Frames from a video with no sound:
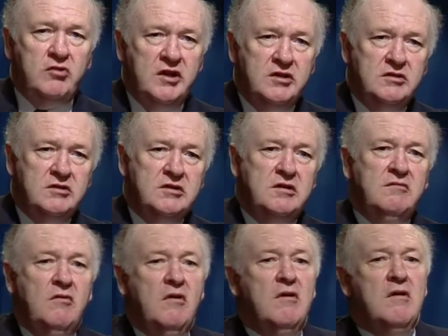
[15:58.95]
as
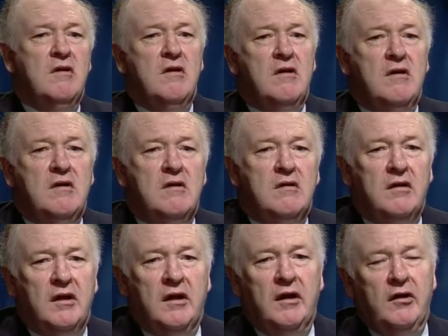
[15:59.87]

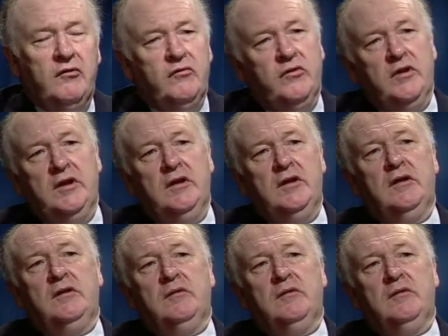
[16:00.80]
over the